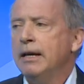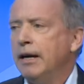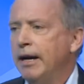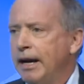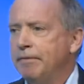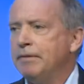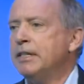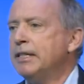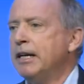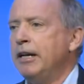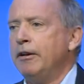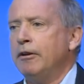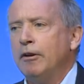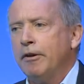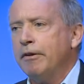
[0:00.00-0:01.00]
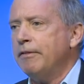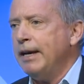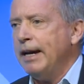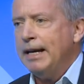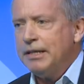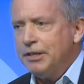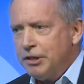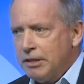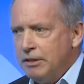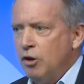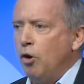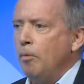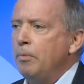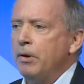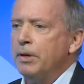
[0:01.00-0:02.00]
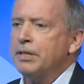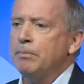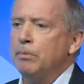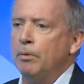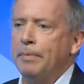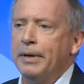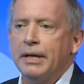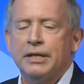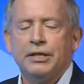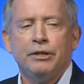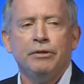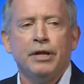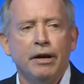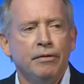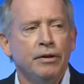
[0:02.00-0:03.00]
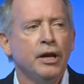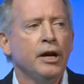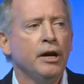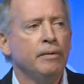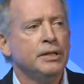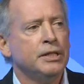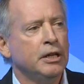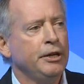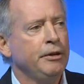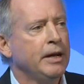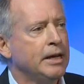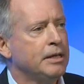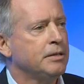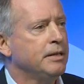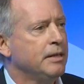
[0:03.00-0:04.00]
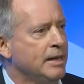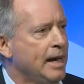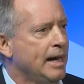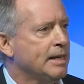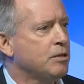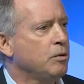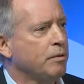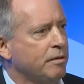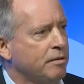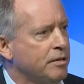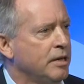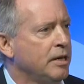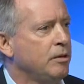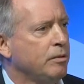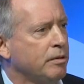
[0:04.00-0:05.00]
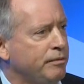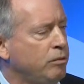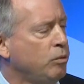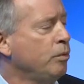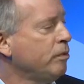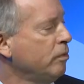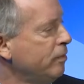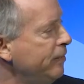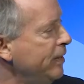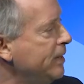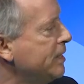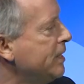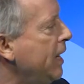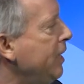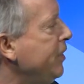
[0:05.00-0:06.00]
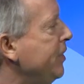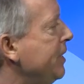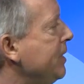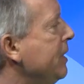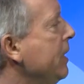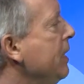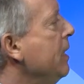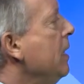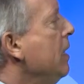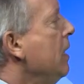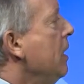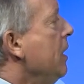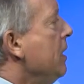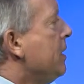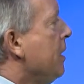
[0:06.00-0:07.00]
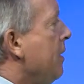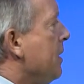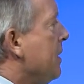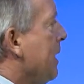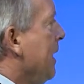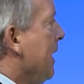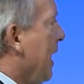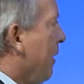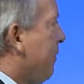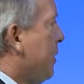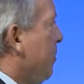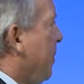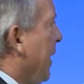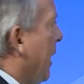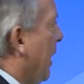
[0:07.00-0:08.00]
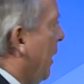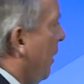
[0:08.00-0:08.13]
I have to tell you, a lot of that is just not possible, because you don't know until you get to the next or the third or the fourth or the fifth stages. So there's going to have to be a